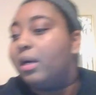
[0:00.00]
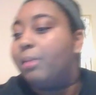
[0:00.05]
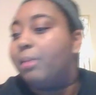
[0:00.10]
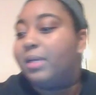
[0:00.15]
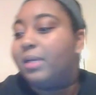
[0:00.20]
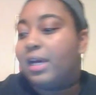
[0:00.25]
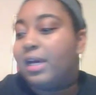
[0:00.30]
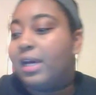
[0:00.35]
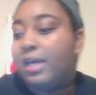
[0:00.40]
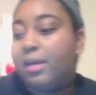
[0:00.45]

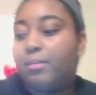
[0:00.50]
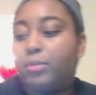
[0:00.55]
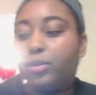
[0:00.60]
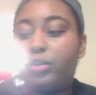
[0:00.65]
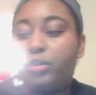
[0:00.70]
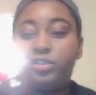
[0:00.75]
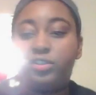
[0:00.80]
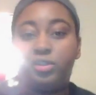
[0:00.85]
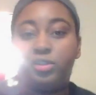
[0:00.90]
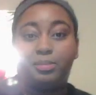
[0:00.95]
But I am
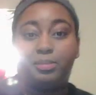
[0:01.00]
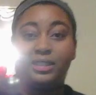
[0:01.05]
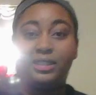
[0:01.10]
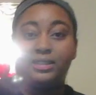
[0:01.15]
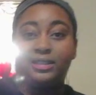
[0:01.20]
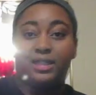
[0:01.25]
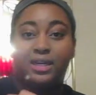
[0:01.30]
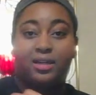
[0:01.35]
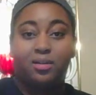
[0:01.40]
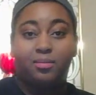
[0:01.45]
going to
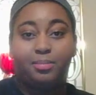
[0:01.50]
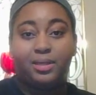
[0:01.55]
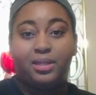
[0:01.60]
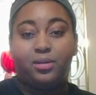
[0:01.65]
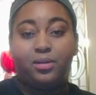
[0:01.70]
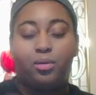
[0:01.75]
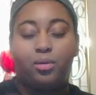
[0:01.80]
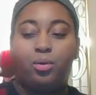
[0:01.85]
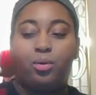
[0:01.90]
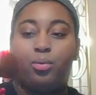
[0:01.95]
blend it out a
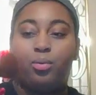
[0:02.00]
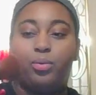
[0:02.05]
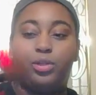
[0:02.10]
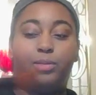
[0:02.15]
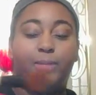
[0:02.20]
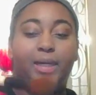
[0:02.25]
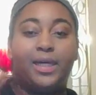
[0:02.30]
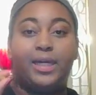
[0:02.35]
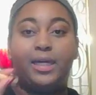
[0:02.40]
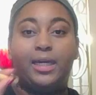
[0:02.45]
bit with
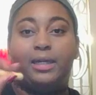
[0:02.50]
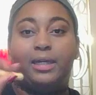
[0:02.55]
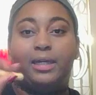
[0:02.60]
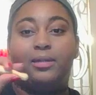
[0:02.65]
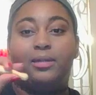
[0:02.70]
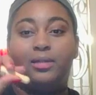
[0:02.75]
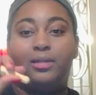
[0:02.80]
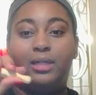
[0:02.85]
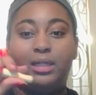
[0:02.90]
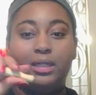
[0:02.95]
my
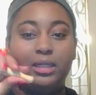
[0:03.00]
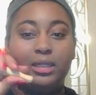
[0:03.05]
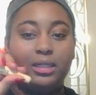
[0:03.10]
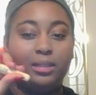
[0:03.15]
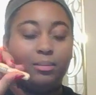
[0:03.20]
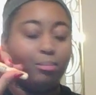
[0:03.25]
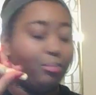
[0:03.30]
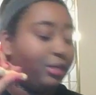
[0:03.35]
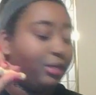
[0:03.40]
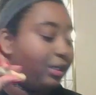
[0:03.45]

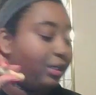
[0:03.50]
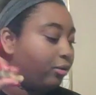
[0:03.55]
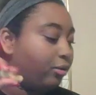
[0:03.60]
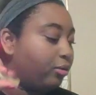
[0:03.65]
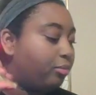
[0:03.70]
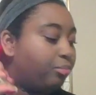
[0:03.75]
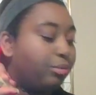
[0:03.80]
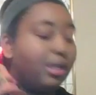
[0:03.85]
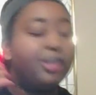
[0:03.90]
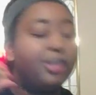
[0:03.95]

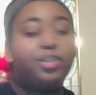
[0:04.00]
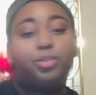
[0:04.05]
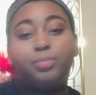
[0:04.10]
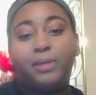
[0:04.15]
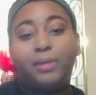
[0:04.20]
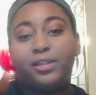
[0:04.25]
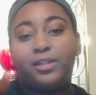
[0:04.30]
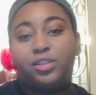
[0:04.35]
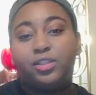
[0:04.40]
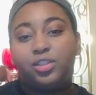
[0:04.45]
angled blush
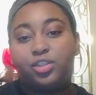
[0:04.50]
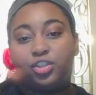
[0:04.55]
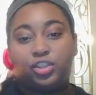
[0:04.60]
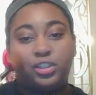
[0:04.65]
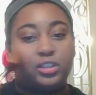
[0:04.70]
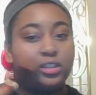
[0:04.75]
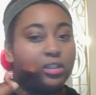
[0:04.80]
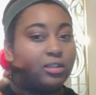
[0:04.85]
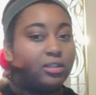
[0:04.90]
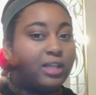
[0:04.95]
brush,
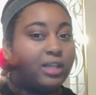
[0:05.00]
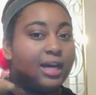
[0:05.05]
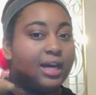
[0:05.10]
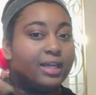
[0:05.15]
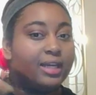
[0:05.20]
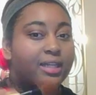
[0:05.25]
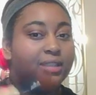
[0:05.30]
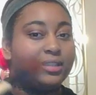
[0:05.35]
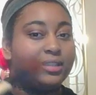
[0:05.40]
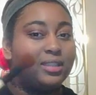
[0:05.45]
just so
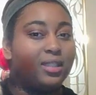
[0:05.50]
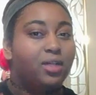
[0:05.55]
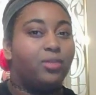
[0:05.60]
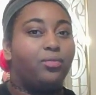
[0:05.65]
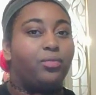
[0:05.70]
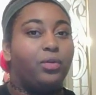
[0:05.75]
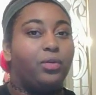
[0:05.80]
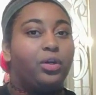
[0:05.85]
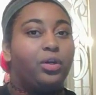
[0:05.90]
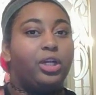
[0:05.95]
that it's not
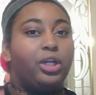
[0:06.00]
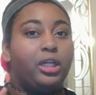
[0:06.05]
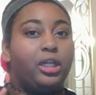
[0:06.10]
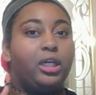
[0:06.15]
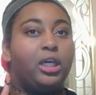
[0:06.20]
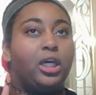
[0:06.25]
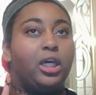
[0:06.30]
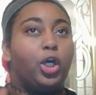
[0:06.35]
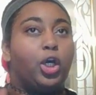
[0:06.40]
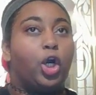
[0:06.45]
a
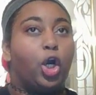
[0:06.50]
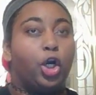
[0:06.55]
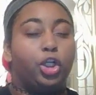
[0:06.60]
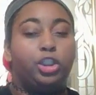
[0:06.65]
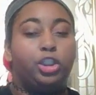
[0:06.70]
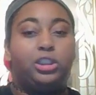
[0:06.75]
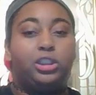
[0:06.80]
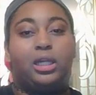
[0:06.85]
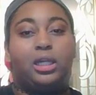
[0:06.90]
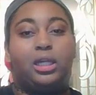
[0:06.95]
really
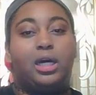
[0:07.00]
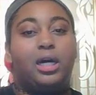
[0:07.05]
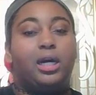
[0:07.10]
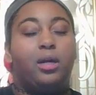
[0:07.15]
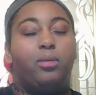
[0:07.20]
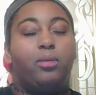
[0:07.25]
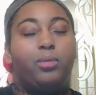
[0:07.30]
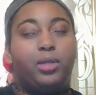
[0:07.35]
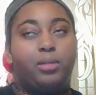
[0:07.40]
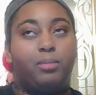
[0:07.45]
harsh
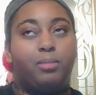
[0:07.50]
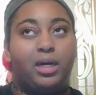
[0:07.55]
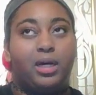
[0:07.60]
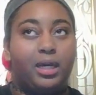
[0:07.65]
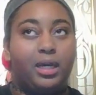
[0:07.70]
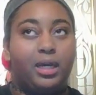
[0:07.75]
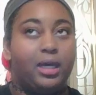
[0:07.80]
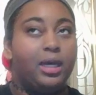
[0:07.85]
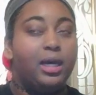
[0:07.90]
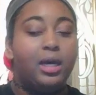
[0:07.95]
line with
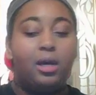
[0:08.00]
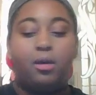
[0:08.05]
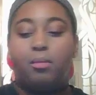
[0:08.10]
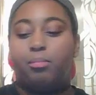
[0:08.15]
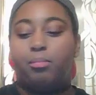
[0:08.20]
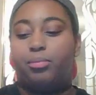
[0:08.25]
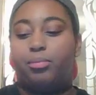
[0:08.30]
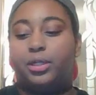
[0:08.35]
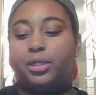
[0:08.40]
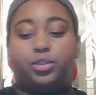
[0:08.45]
my
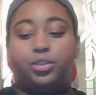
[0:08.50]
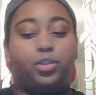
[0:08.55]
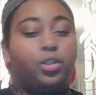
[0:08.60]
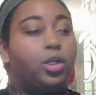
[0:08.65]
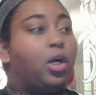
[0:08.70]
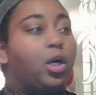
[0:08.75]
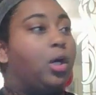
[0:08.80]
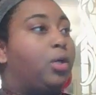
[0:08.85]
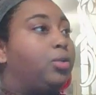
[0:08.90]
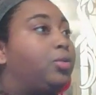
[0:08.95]
bronzer
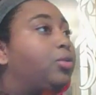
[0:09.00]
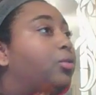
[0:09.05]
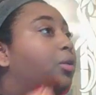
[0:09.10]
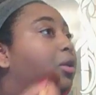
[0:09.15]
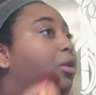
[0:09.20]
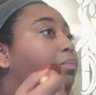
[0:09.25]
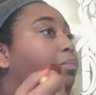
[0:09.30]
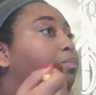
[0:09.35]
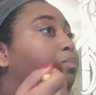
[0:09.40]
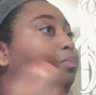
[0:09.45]
and
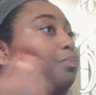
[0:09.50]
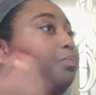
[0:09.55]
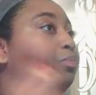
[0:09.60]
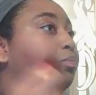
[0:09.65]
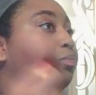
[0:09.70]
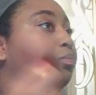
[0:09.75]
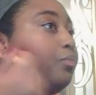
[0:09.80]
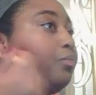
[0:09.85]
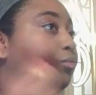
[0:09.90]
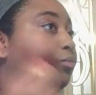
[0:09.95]
contour,
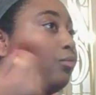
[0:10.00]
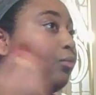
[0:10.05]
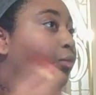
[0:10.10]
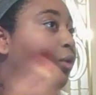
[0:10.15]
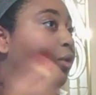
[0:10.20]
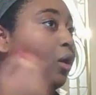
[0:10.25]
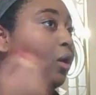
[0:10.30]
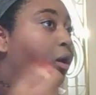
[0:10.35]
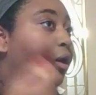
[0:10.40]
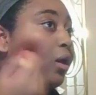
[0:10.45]

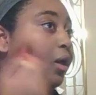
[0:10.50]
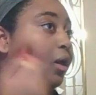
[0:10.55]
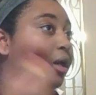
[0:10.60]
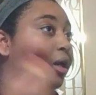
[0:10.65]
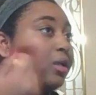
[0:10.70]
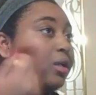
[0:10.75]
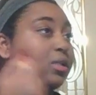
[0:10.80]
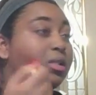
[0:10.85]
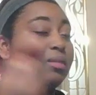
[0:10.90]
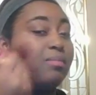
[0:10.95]

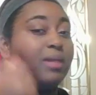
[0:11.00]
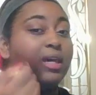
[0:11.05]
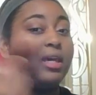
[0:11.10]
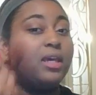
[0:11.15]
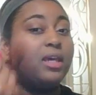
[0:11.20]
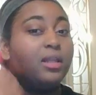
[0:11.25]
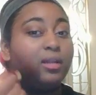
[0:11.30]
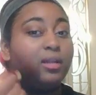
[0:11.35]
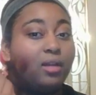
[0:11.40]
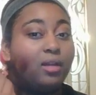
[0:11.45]
and to make
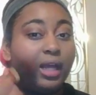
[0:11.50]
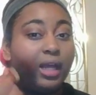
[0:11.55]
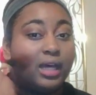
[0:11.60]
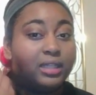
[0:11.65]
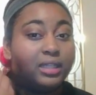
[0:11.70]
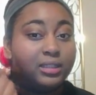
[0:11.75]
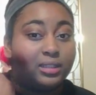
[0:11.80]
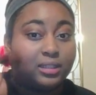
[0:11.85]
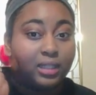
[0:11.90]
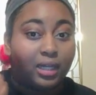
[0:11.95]
it
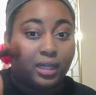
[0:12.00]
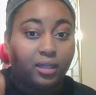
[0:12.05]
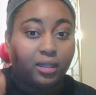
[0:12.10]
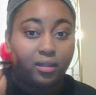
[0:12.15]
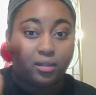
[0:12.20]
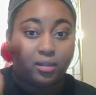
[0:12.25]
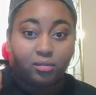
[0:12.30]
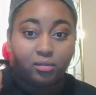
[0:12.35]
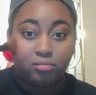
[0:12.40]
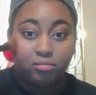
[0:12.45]
less
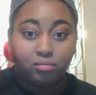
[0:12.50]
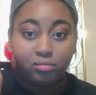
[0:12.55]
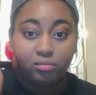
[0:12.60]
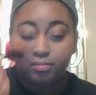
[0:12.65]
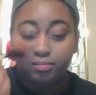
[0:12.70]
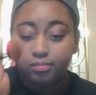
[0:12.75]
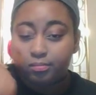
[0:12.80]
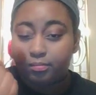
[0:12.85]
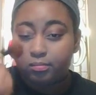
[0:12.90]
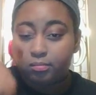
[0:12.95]
like
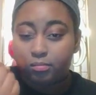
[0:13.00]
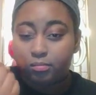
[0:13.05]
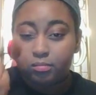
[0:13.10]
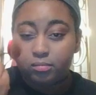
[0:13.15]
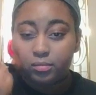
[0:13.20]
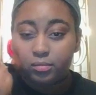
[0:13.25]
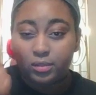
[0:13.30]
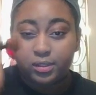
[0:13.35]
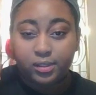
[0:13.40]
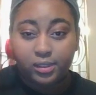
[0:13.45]

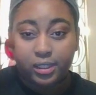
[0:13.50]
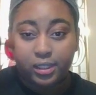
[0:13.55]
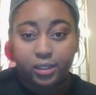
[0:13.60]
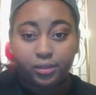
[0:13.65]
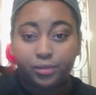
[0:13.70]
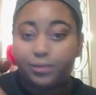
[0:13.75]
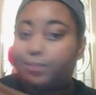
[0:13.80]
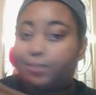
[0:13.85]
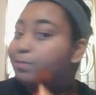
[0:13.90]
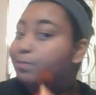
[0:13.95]

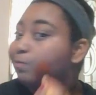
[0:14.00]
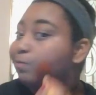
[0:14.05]
subtle.